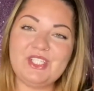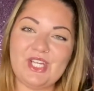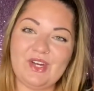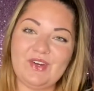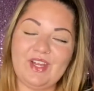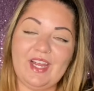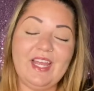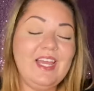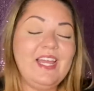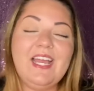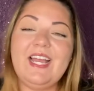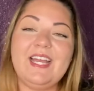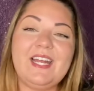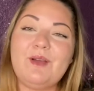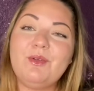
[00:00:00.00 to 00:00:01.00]
Sherry,
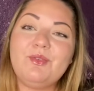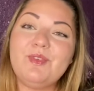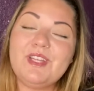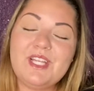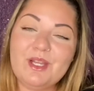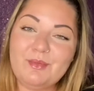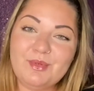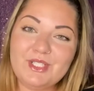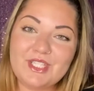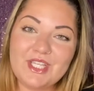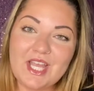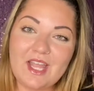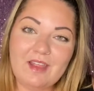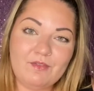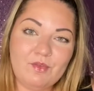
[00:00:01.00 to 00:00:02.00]
and I would really
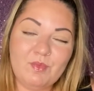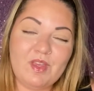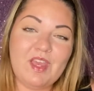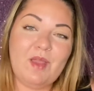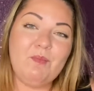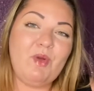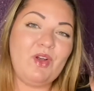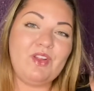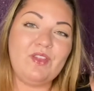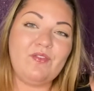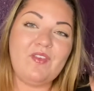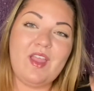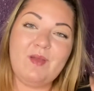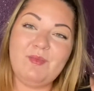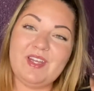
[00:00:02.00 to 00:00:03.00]
appreciate if you became part of the fam